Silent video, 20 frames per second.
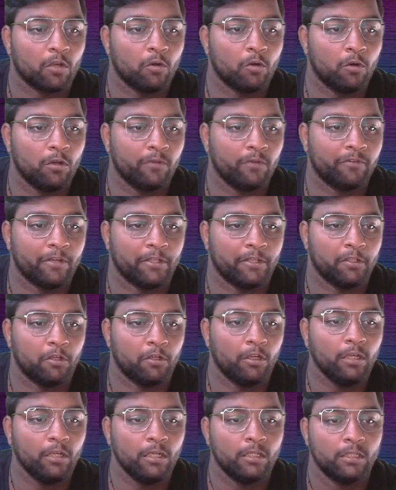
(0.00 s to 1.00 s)
the goal for
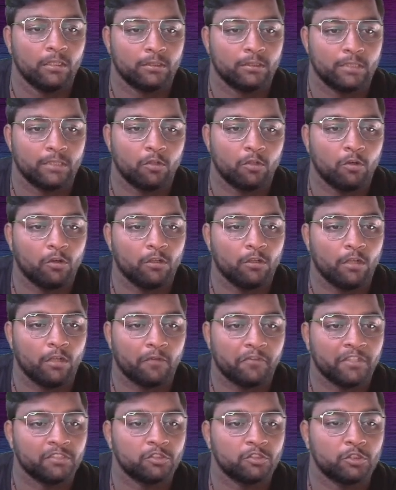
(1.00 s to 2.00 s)
you all. The goal
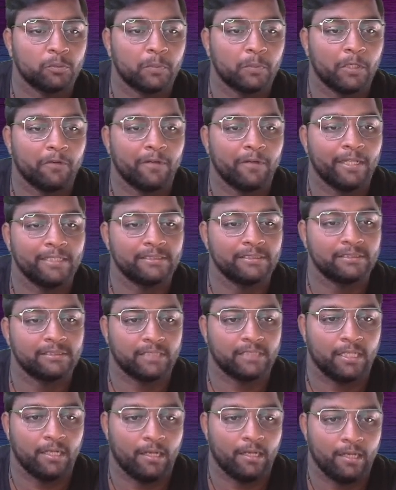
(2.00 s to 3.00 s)
of
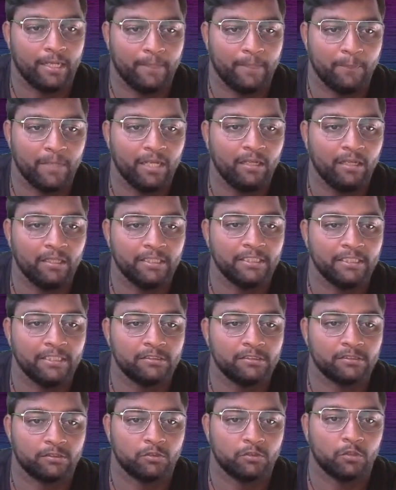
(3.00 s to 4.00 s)
unsupervised ML
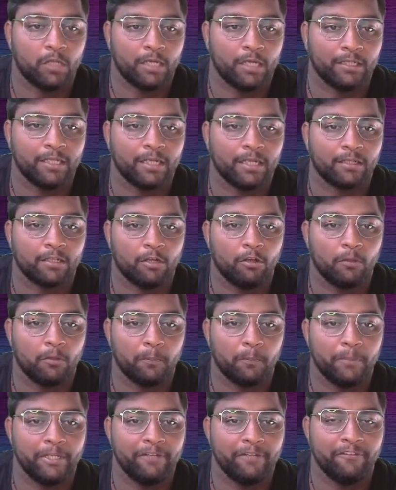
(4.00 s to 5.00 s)
is to uncover
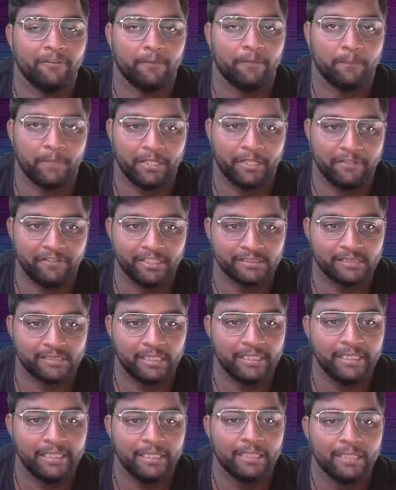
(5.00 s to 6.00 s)

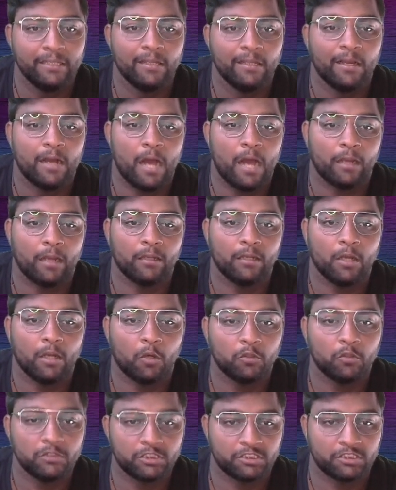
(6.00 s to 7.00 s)
previously
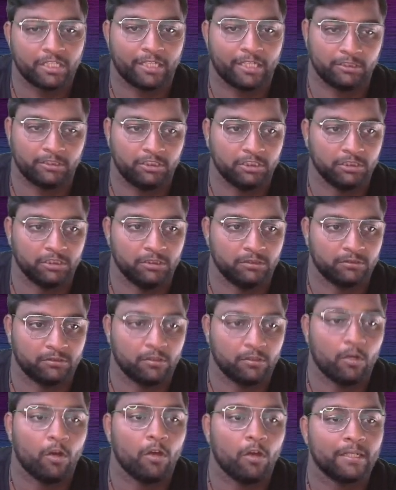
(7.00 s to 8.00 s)
unknown
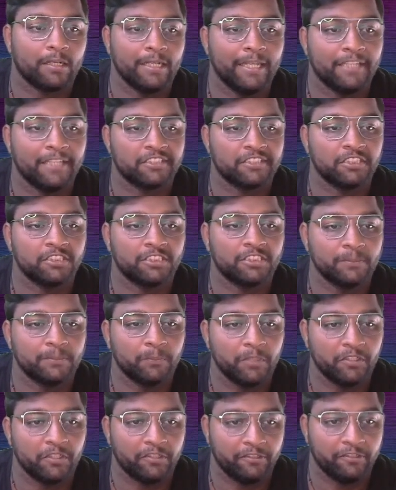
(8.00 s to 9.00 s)
structures or relationship